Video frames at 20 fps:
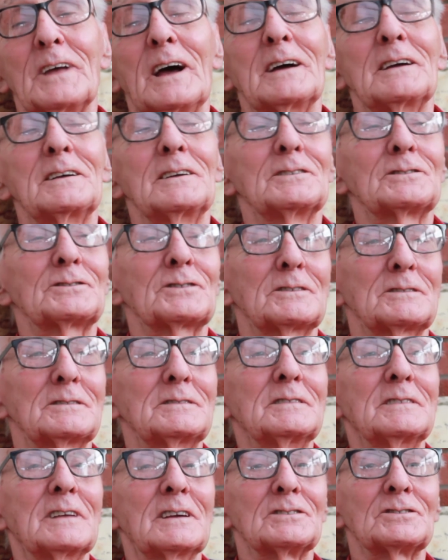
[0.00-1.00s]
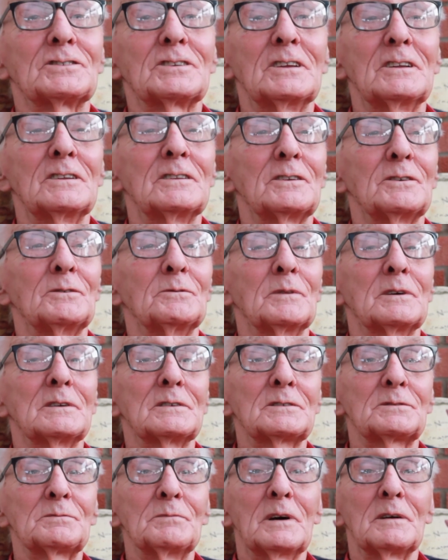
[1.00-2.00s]
That's still do.
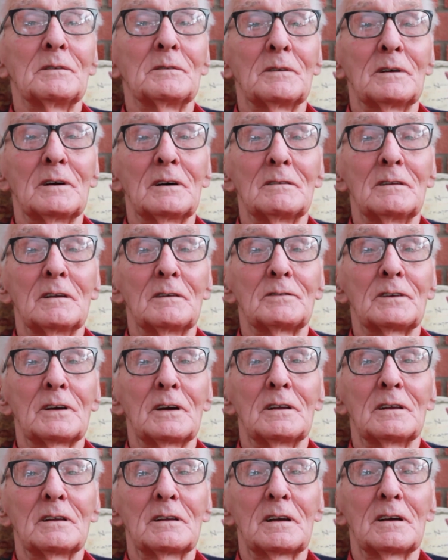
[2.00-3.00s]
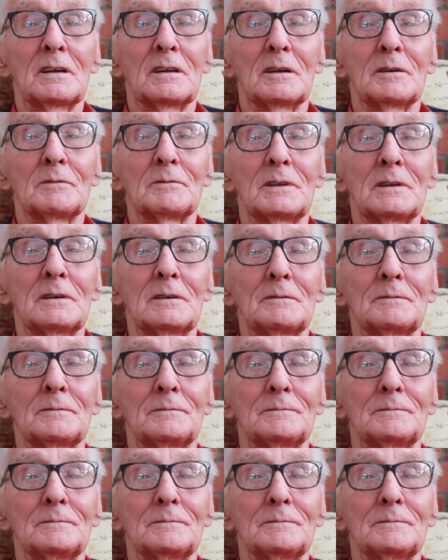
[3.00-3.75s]
I love getting up there.